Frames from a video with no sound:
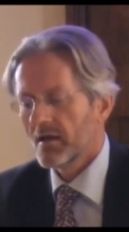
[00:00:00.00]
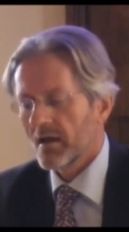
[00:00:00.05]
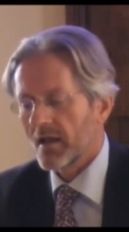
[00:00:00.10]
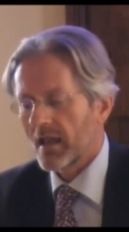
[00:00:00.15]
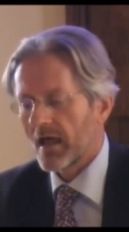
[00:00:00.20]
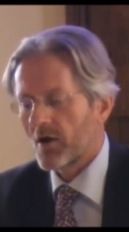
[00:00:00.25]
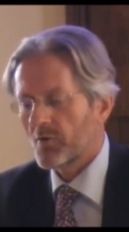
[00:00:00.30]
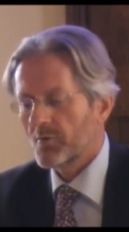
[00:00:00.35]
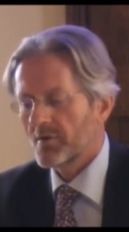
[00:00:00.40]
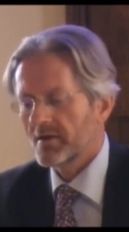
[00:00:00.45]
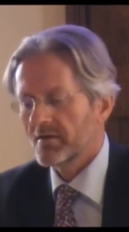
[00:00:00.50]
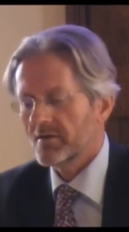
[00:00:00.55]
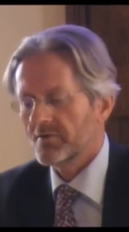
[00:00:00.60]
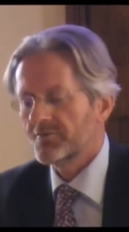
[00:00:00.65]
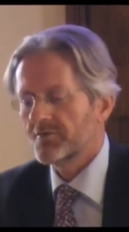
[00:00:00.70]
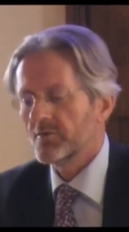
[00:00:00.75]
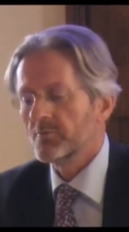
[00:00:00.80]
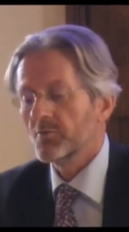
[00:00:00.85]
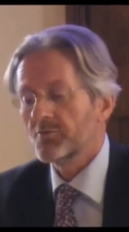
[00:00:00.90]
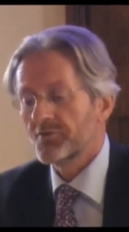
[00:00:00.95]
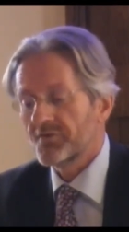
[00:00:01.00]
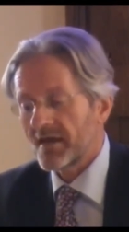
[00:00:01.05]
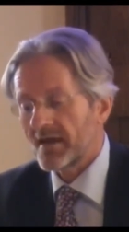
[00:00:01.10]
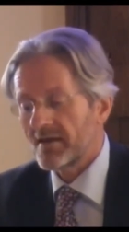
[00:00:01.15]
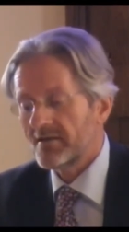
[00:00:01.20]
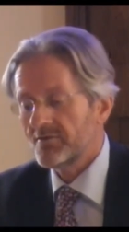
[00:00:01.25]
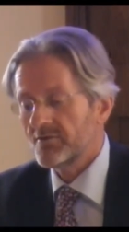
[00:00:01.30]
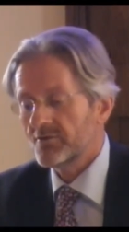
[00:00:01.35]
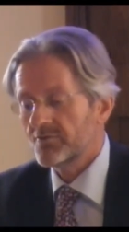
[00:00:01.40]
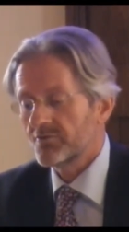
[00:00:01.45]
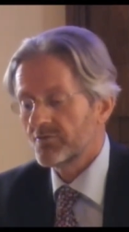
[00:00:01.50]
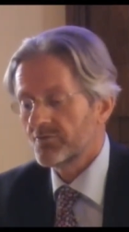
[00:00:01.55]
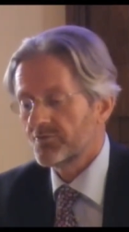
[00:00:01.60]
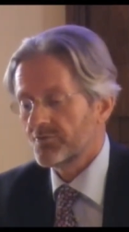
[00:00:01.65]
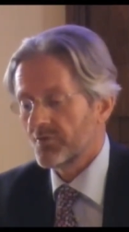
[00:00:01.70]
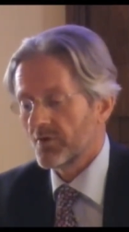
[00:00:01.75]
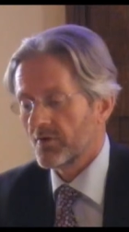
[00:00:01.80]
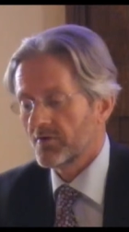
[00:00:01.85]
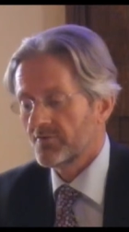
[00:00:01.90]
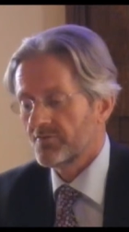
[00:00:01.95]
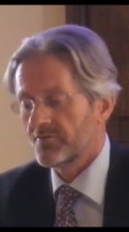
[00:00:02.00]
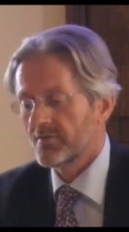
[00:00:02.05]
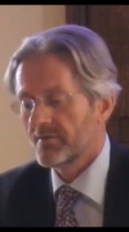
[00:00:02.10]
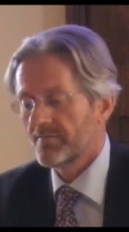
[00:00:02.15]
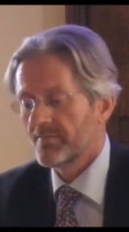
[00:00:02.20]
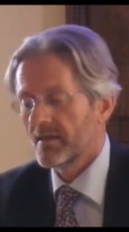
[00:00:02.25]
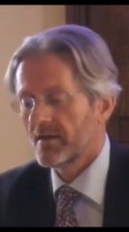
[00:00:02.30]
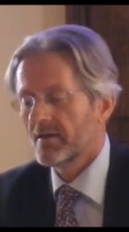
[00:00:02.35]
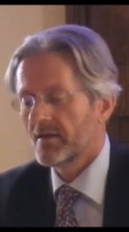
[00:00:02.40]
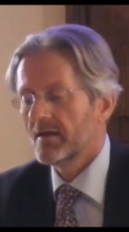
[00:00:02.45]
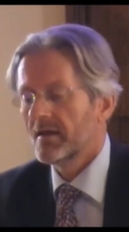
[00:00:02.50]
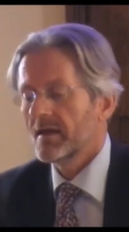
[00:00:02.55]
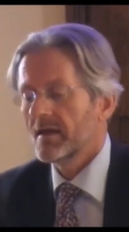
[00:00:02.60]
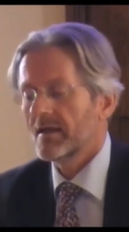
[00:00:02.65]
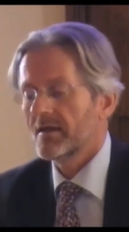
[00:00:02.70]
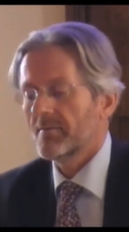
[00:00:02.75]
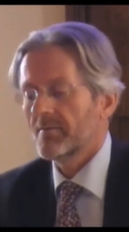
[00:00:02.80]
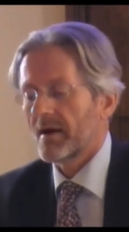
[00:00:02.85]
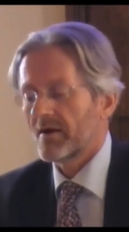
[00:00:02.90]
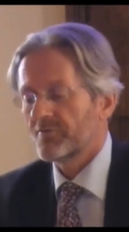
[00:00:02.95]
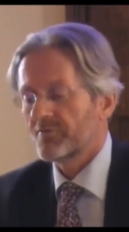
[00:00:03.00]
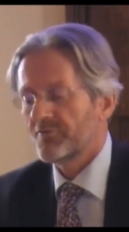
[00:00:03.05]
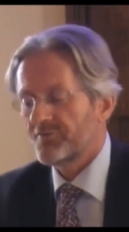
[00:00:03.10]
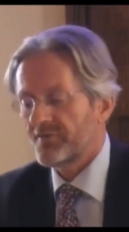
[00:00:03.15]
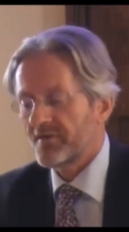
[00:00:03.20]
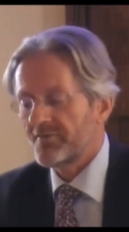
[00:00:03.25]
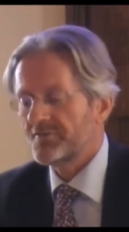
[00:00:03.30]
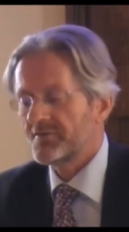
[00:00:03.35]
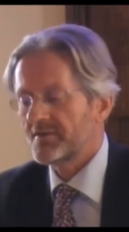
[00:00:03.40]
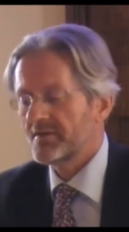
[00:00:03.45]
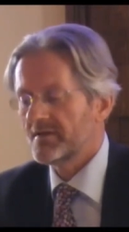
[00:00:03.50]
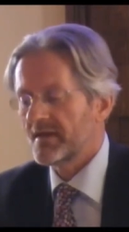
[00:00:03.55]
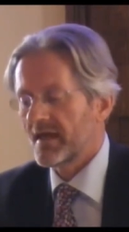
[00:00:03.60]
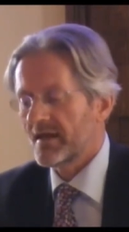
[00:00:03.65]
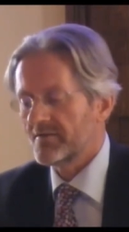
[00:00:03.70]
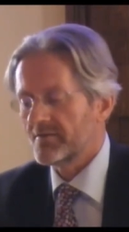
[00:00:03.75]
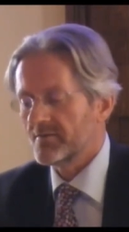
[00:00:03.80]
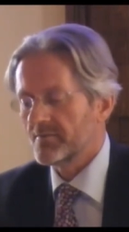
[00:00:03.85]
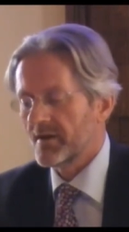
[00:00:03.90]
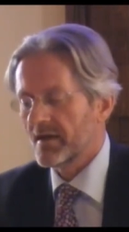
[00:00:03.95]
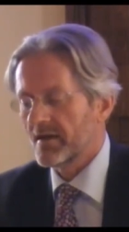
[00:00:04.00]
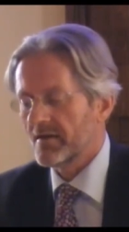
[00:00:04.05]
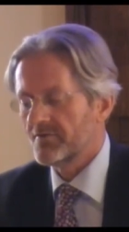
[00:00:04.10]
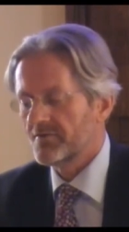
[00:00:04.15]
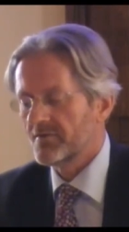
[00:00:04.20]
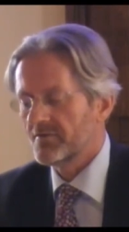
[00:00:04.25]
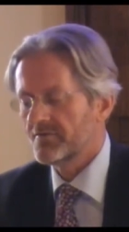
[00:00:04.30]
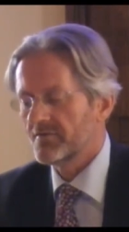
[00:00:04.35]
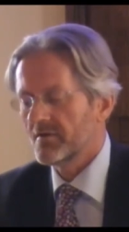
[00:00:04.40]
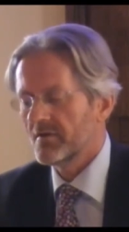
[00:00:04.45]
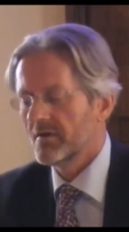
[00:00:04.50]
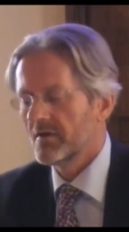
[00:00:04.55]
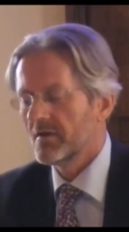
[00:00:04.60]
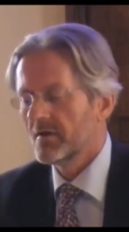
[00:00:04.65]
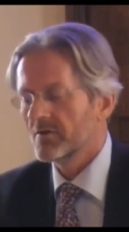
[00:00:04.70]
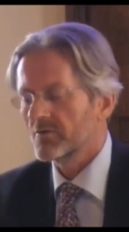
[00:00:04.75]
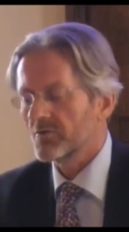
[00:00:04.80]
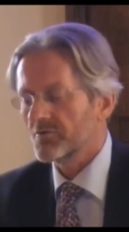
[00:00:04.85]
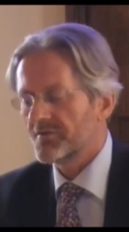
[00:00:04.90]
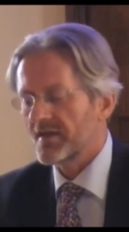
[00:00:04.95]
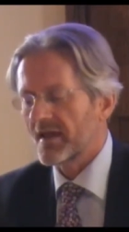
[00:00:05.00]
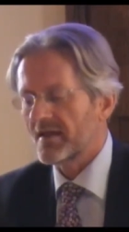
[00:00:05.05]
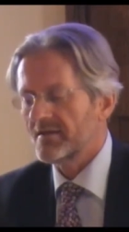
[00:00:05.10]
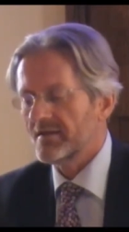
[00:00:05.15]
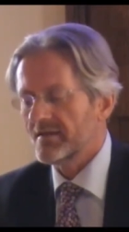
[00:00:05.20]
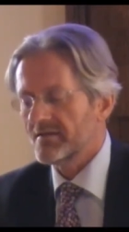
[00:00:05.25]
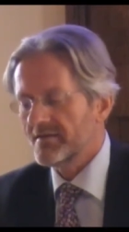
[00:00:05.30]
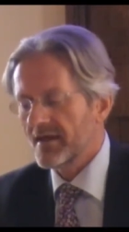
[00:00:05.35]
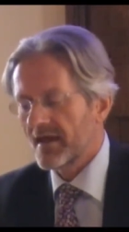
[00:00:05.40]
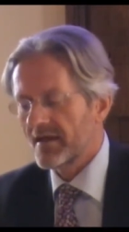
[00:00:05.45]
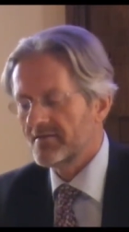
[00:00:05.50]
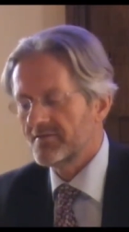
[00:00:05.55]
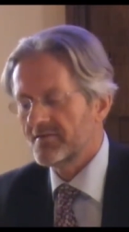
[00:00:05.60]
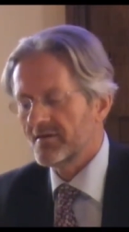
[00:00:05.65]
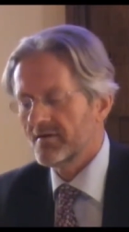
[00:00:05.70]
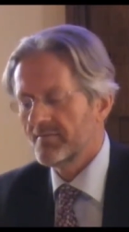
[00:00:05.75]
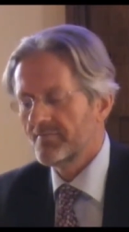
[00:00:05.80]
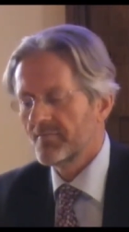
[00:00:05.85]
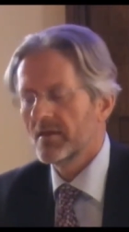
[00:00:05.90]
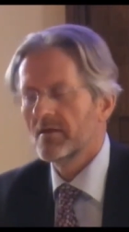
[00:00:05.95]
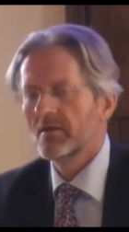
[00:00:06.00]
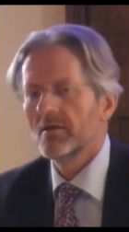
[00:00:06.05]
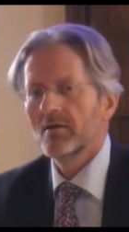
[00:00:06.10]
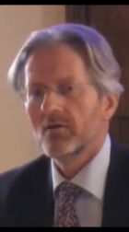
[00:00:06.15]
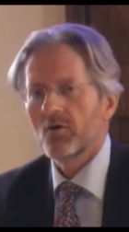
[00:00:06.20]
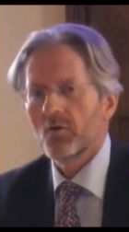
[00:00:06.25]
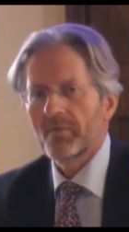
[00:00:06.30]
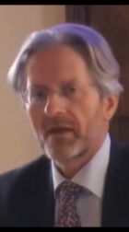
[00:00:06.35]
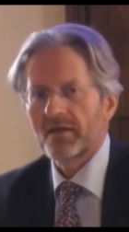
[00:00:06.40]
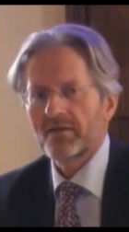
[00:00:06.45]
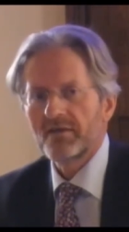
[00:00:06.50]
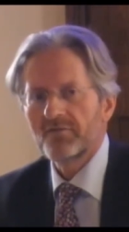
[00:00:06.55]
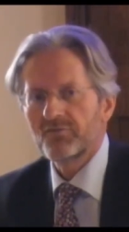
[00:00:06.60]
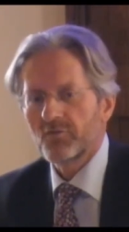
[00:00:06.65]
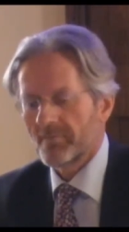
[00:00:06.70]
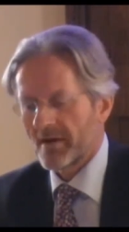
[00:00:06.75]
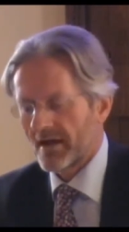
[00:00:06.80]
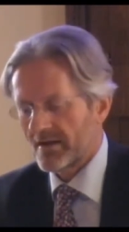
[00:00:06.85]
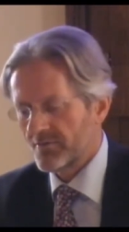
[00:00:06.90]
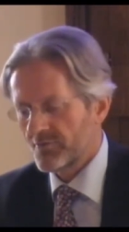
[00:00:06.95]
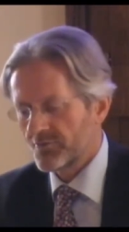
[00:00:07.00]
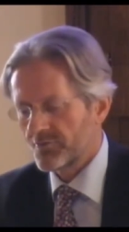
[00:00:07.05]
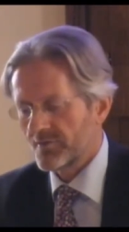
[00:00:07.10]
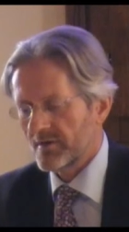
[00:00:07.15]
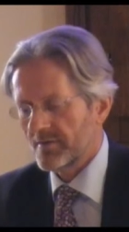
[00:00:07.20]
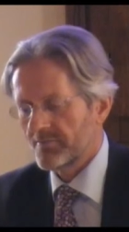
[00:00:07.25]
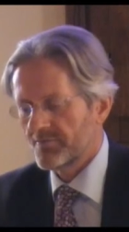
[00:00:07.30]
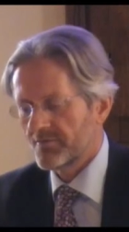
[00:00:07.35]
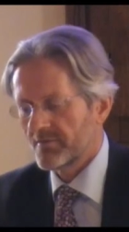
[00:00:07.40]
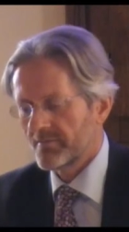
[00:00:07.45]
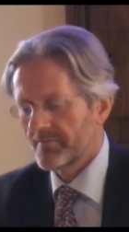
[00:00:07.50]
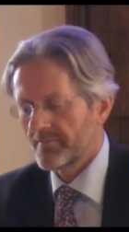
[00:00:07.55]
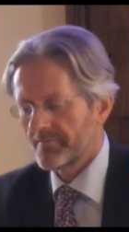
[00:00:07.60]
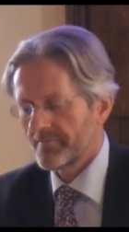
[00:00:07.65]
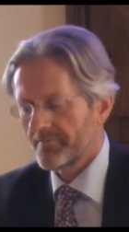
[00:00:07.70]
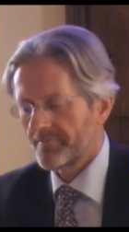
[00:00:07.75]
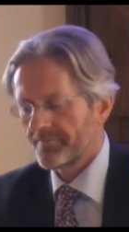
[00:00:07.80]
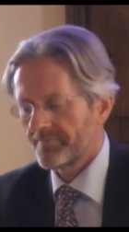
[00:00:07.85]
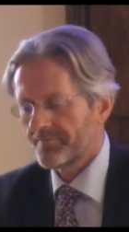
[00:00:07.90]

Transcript: allowing a simultaneous search in about 15 databases containing data on medieval manuscripts.